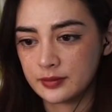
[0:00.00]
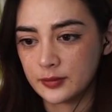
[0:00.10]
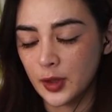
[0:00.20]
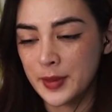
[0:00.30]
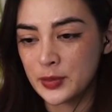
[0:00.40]

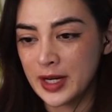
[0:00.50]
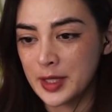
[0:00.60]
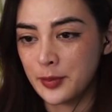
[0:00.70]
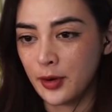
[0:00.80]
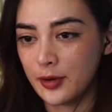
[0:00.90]
Hope he's waiting at
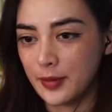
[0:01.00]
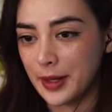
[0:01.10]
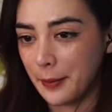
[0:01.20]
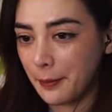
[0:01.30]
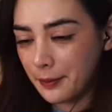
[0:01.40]
the bottom,
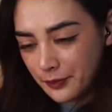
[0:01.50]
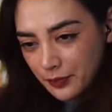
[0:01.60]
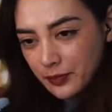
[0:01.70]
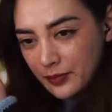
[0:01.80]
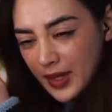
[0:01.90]
like,
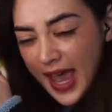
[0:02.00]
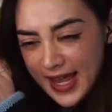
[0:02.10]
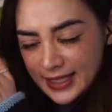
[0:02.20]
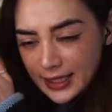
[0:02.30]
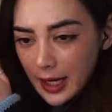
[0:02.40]

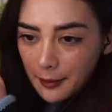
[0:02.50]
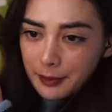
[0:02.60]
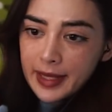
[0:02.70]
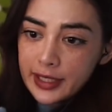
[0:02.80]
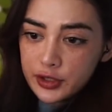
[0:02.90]
Hands up,
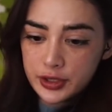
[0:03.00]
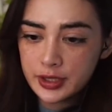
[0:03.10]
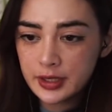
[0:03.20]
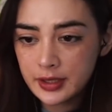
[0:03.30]
bitch!